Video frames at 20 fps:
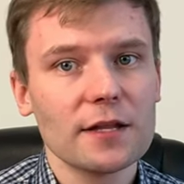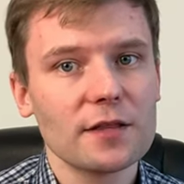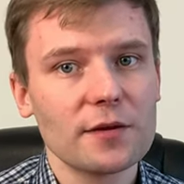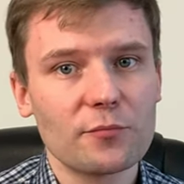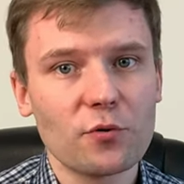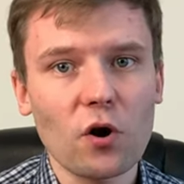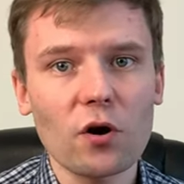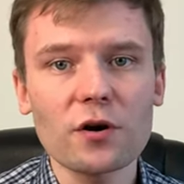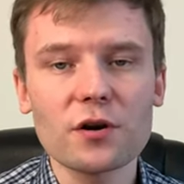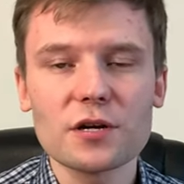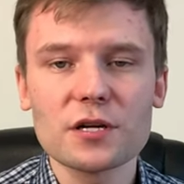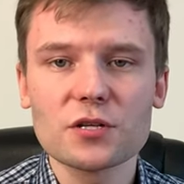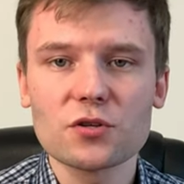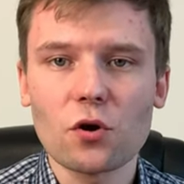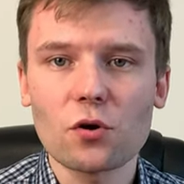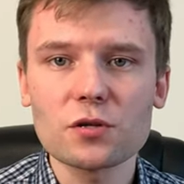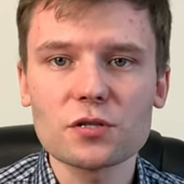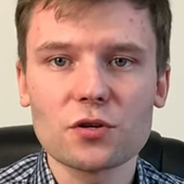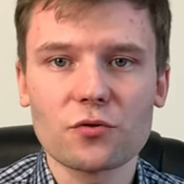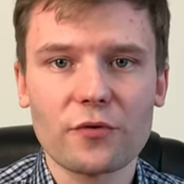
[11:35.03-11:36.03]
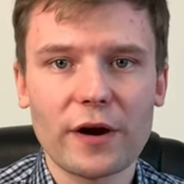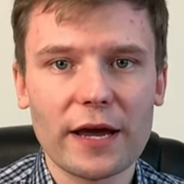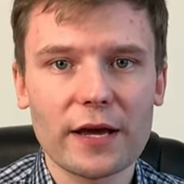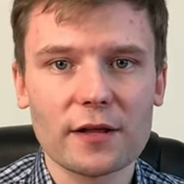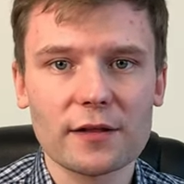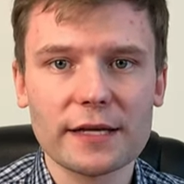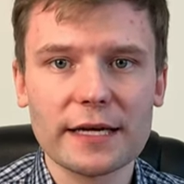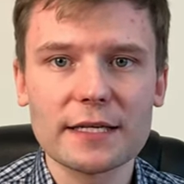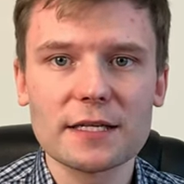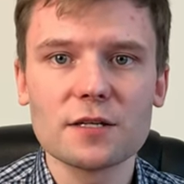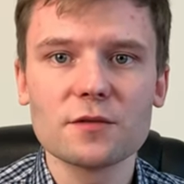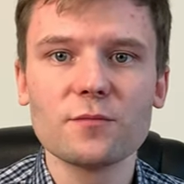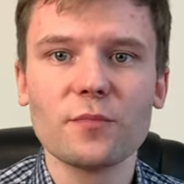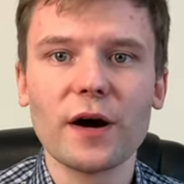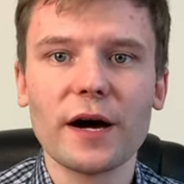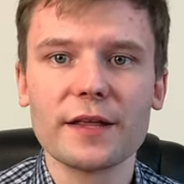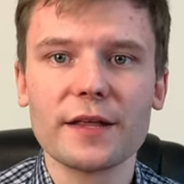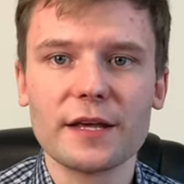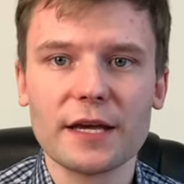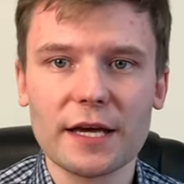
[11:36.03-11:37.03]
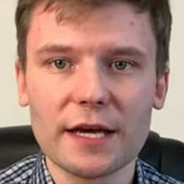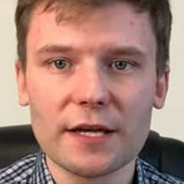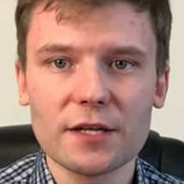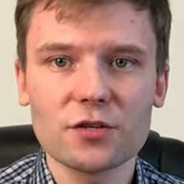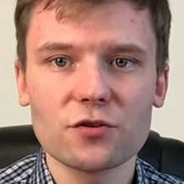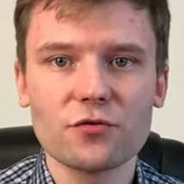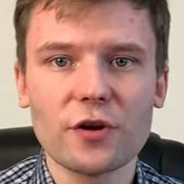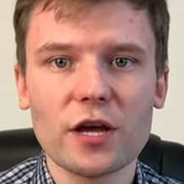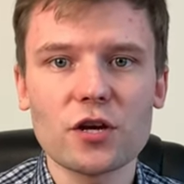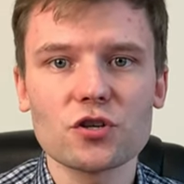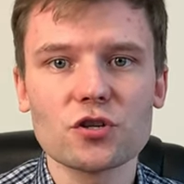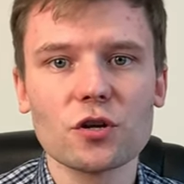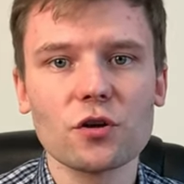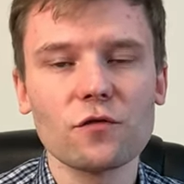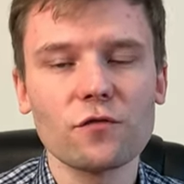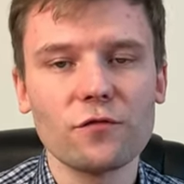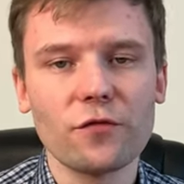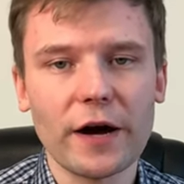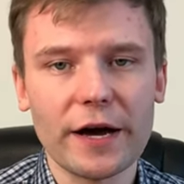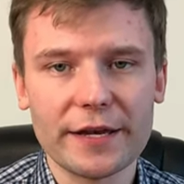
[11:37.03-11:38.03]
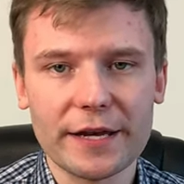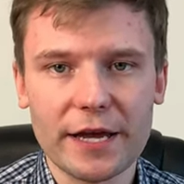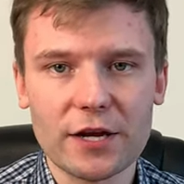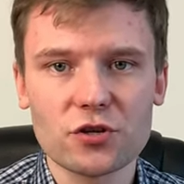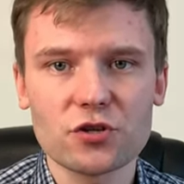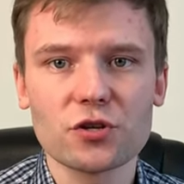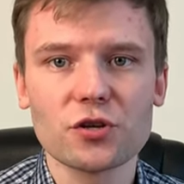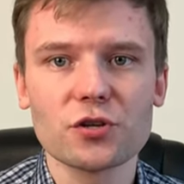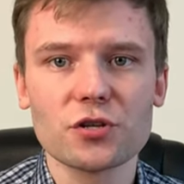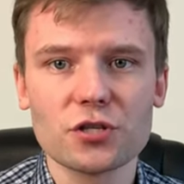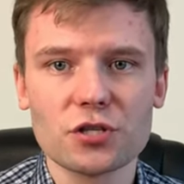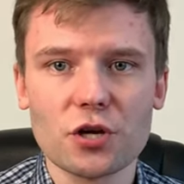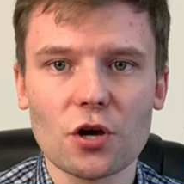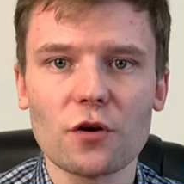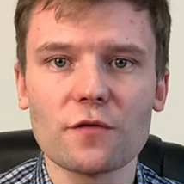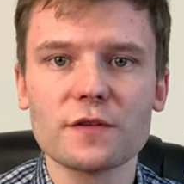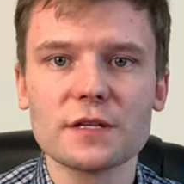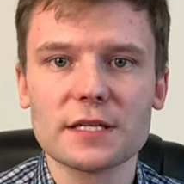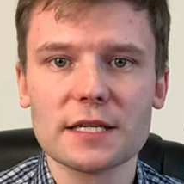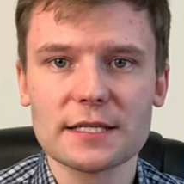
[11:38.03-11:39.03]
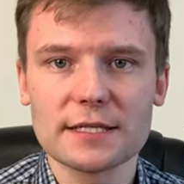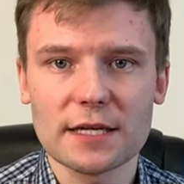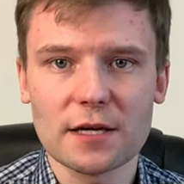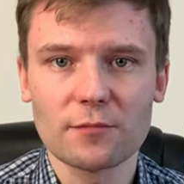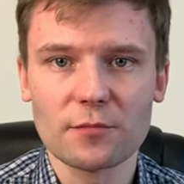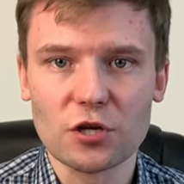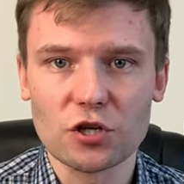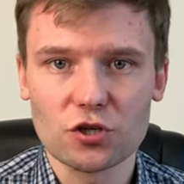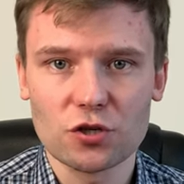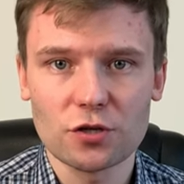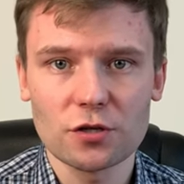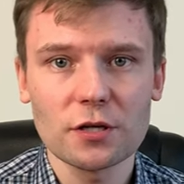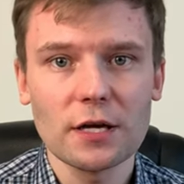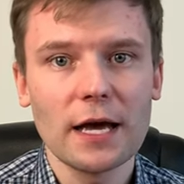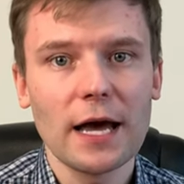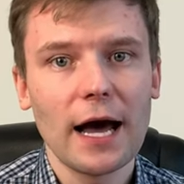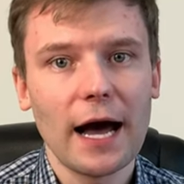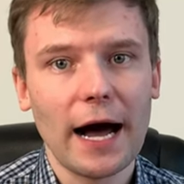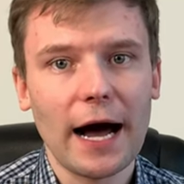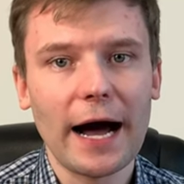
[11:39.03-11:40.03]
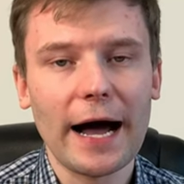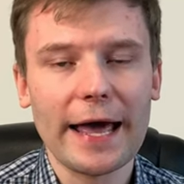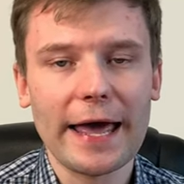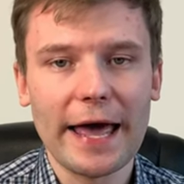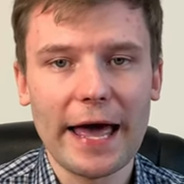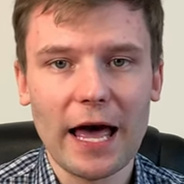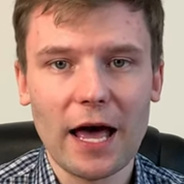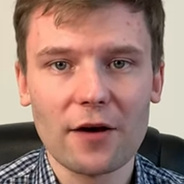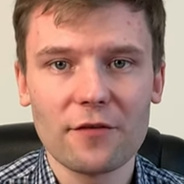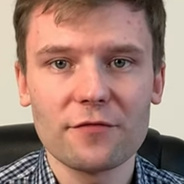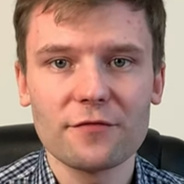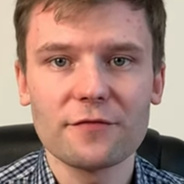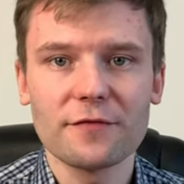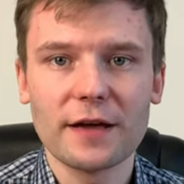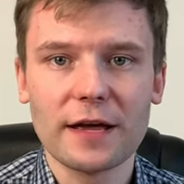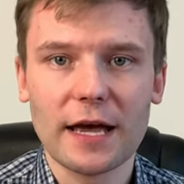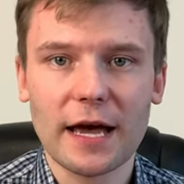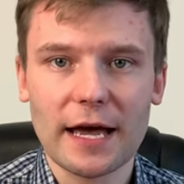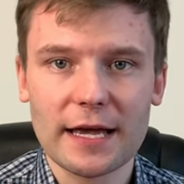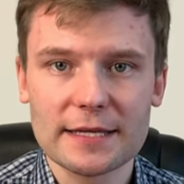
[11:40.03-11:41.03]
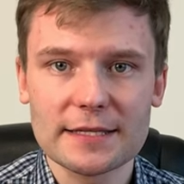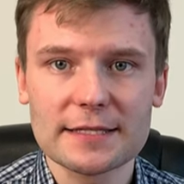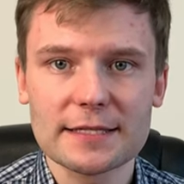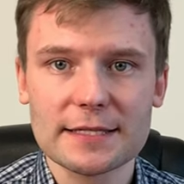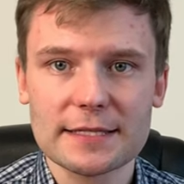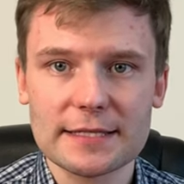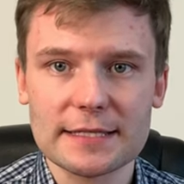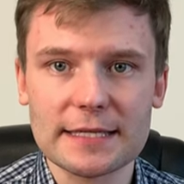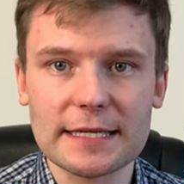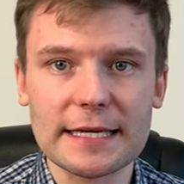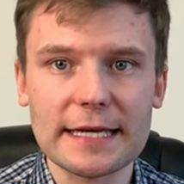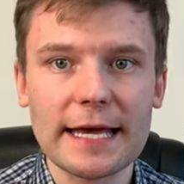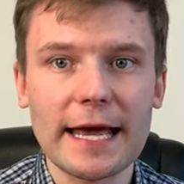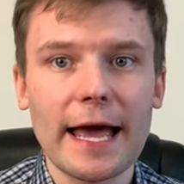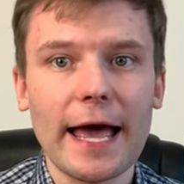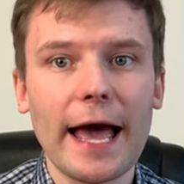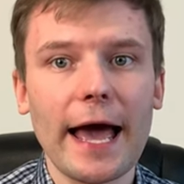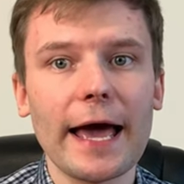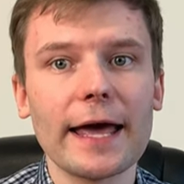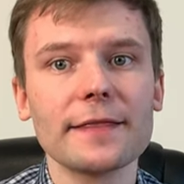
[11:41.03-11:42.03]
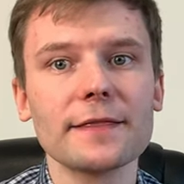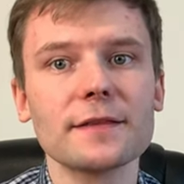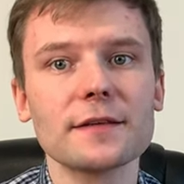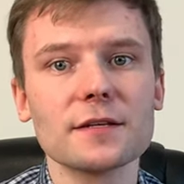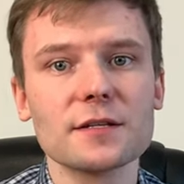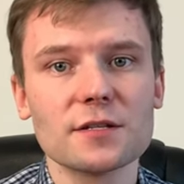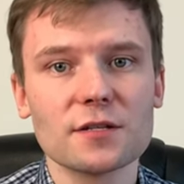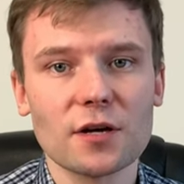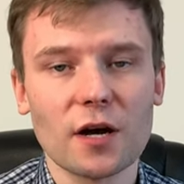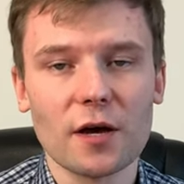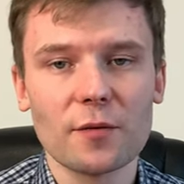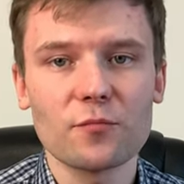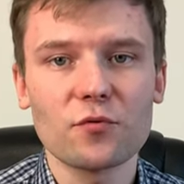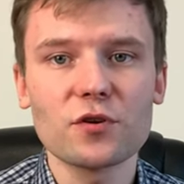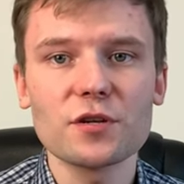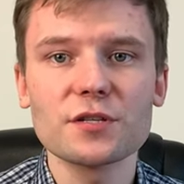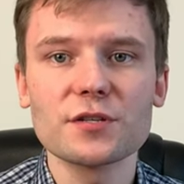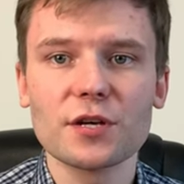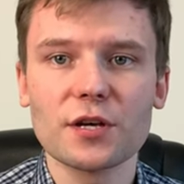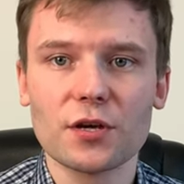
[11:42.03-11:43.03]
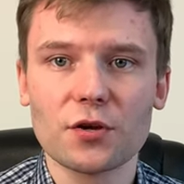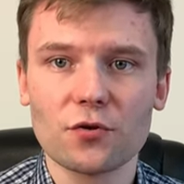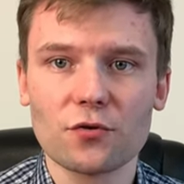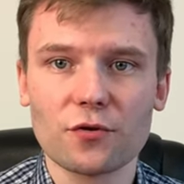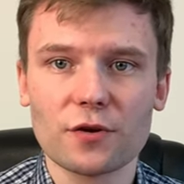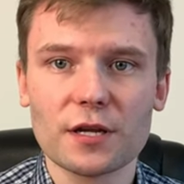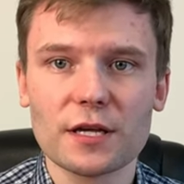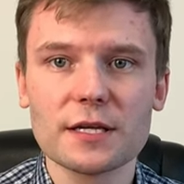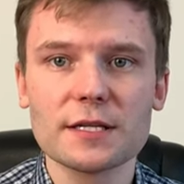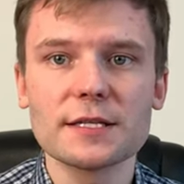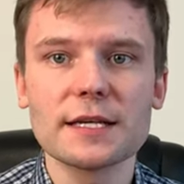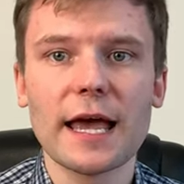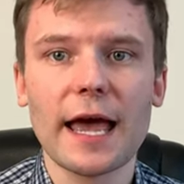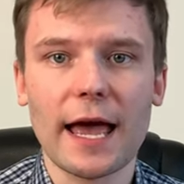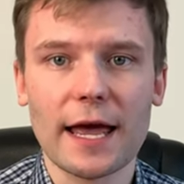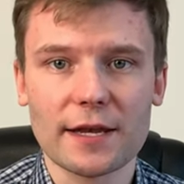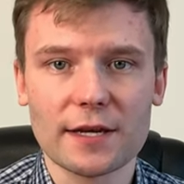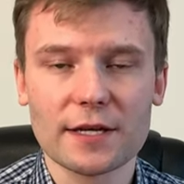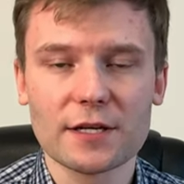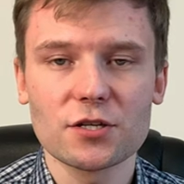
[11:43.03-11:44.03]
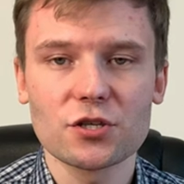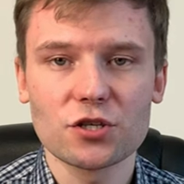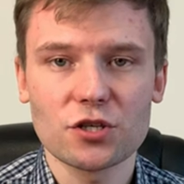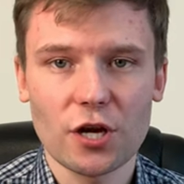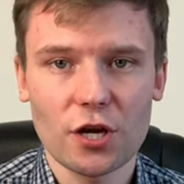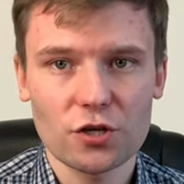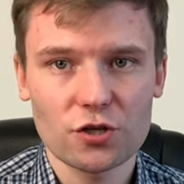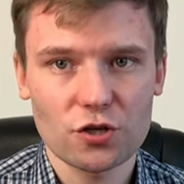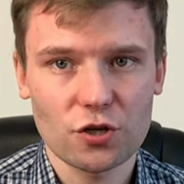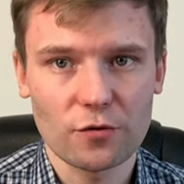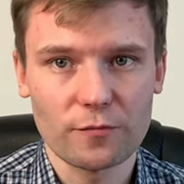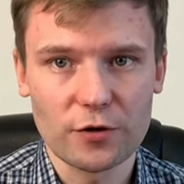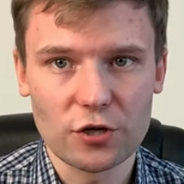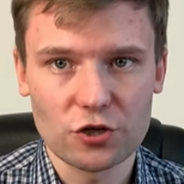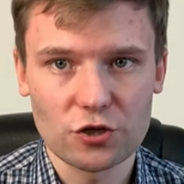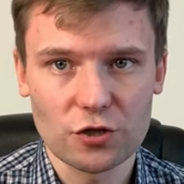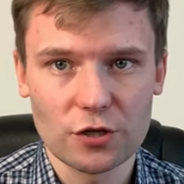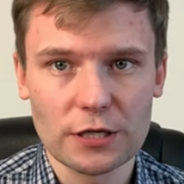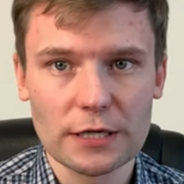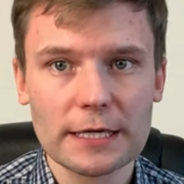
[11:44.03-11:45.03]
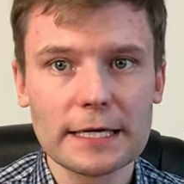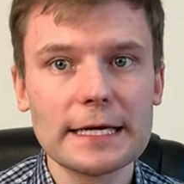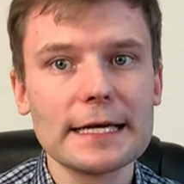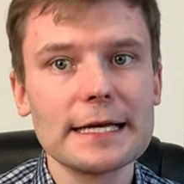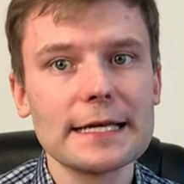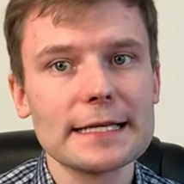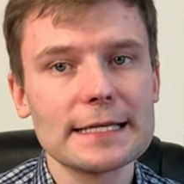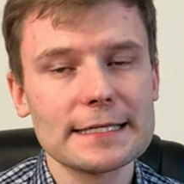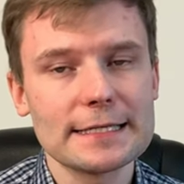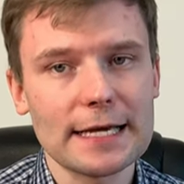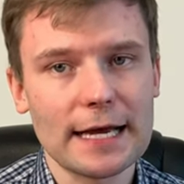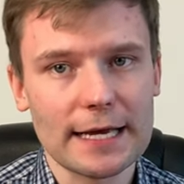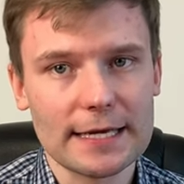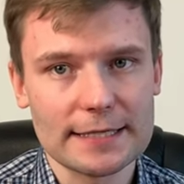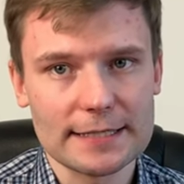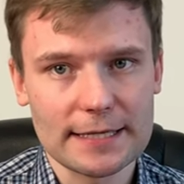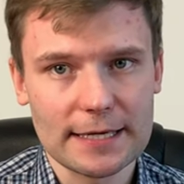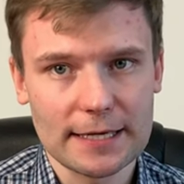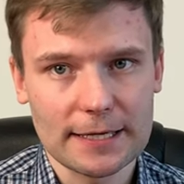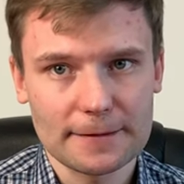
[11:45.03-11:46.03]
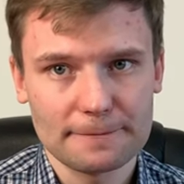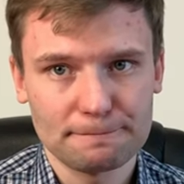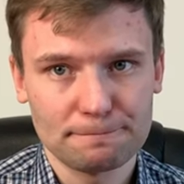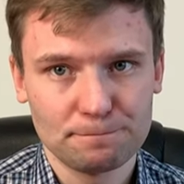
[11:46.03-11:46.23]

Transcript: The broker is also regulated by the International Financial Services Commission IFSC and Cyprus Securities and Exchange Commission CySEC.